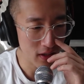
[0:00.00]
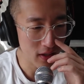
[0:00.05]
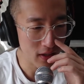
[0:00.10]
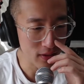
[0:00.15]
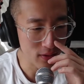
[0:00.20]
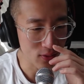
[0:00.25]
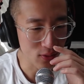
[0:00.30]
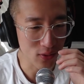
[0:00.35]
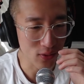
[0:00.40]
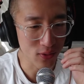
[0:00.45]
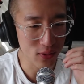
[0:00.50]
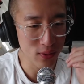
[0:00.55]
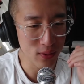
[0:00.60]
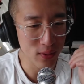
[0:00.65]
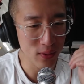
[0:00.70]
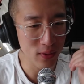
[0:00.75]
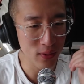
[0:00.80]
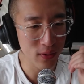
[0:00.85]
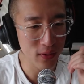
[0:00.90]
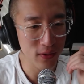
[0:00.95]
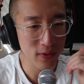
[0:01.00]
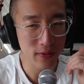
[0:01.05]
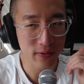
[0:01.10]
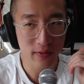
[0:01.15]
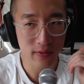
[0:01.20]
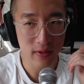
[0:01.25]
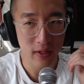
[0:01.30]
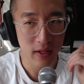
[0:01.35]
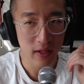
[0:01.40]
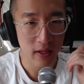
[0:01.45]
school.
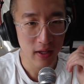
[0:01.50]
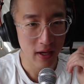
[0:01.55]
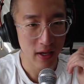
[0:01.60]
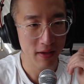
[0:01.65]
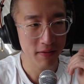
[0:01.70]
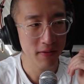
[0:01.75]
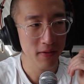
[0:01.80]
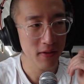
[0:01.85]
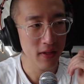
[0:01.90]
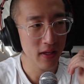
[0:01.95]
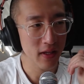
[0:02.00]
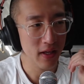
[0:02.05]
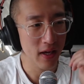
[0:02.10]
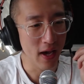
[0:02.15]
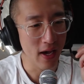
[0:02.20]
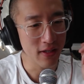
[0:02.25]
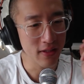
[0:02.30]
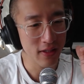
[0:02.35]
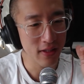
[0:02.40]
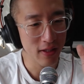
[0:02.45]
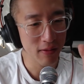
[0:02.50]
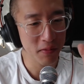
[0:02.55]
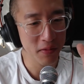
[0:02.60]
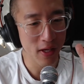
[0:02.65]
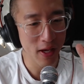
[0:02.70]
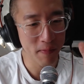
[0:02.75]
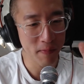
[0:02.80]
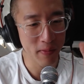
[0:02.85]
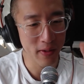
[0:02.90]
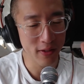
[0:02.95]
I feel like SM's
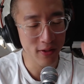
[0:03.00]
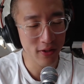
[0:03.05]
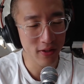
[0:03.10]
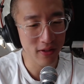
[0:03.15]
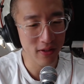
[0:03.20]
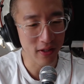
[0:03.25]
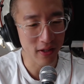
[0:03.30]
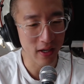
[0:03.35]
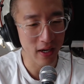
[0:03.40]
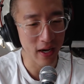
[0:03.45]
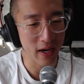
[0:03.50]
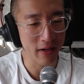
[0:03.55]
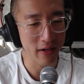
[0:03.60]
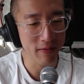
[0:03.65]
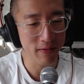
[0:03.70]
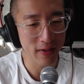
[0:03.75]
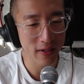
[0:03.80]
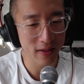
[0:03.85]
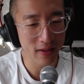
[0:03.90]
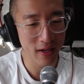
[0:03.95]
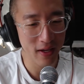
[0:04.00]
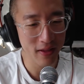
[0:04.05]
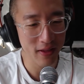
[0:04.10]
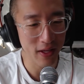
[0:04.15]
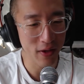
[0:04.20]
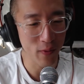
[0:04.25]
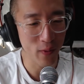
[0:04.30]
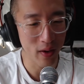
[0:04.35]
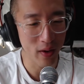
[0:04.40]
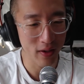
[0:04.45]
ambitions are kind of like that.
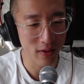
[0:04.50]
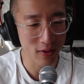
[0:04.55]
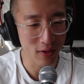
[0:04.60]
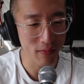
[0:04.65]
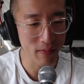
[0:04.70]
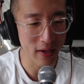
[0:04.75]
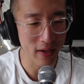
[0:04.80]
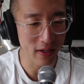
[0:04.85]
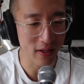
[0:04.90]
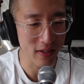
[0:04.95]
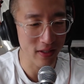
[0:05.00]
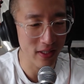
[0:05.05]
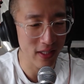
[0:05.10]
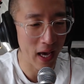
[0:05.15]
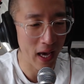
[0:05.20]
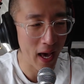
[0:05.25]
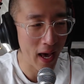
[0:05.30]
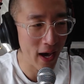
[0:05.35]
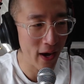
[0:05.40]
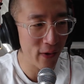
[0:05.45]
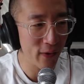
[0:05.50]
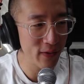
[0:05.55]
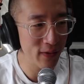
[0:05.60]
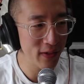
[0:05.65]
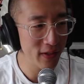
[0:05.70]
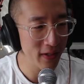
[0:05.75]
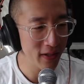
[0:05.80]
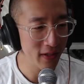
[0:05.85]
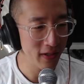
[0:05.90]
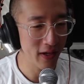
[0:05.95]
They want to make a
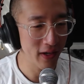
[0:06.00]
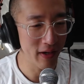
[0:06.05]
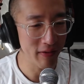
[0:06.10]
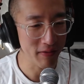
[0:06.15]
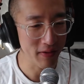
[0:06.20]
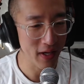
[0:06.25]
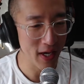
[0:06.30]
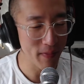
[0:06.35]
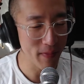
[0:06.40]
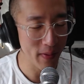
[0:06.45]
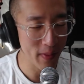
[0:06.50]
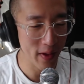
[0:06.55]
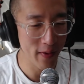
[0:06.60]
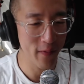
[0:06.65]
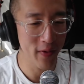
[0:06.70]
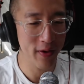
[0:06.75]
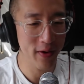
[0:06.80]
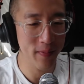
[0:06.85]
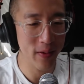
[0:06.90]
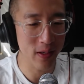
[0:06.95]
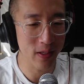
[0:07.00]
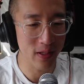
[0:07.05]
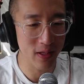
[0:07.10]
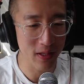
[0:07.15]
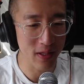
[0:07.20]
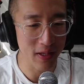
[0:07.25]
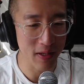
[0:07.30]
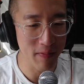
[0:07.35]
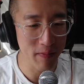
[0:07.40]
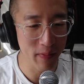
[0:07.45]
town of K-pop. They want to make a
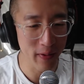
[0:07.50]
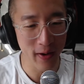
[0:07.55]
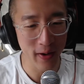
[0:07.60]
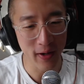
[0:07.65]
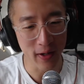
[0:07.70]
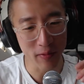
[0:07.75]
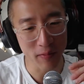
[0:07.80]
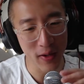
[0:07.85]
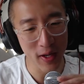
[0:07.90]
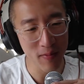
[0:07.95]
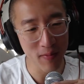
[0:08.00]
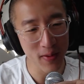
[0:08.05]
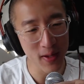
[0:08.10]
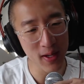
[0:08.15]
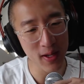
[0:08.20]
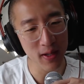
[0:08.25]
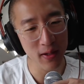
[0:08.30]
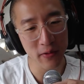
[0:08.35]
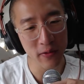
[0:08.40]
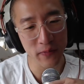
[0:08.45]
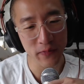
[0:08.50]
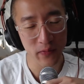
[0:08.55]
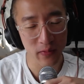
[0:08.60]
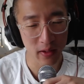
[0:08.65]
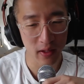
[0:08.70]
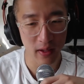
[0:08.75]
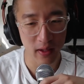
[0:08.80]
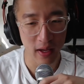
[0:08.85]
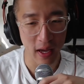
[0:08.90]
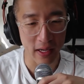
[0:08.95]
theme park maybe
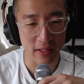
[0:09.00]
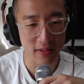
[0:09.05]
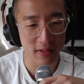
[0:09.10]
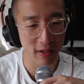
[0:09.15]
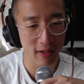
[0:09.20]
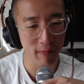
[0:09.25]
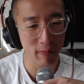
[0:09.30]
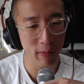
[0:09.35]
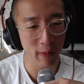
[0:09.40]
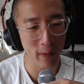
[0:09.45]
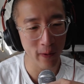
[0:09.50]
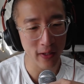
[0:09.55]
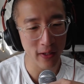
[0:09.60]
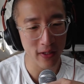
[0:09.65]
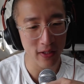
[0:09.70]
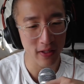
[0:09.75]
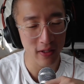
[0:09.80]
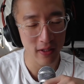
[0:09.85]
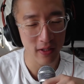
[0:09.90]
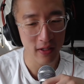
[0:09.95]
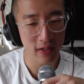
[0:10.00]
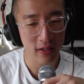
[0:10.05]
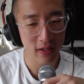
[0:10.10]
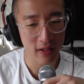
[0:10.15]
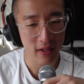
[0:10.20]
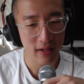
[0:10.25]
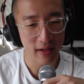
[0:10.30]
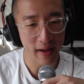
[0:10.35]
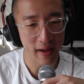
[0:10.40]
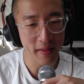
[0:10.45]
at some point.
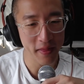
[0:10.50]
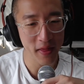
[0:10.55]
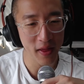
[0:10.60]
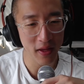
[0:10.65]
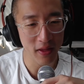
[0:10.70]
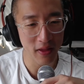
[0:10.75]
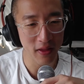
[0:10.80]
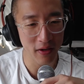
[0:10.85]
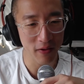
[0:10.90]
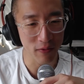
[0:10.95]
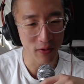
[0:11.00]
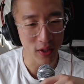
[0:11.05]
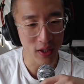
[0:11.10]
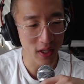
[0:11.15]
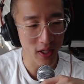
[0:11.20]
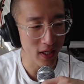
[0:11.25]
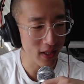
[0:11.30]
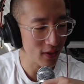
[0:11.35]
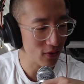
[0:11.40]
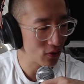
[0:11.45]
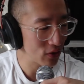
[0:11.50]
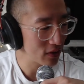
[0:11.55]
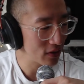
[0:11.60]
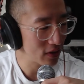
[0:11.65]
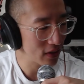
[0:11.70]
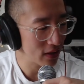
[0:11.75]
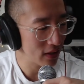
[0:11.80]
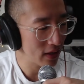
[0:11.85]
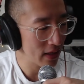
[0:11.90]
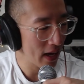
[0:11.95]
I think they're really
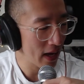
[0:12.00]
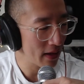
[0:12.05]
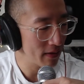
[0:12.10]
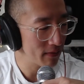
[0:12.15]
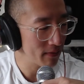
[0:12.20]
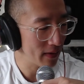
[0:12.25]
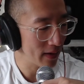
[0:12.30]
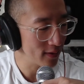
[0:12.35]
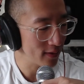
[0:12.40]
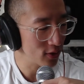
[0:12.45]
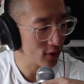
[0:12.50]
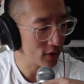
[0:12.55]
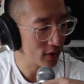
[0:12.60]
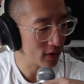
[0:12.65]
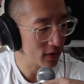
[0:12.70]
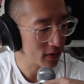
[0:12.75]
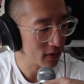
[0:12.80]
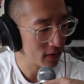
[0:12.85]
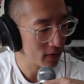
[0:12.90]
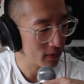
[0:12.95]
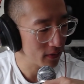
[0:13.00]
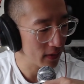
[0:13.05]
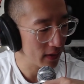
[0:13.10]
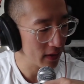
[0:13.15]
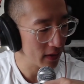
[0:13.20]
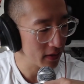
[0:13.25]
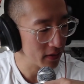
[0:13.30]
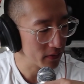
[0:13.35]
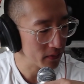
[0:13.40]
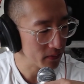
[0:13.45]
interested in that venture, right?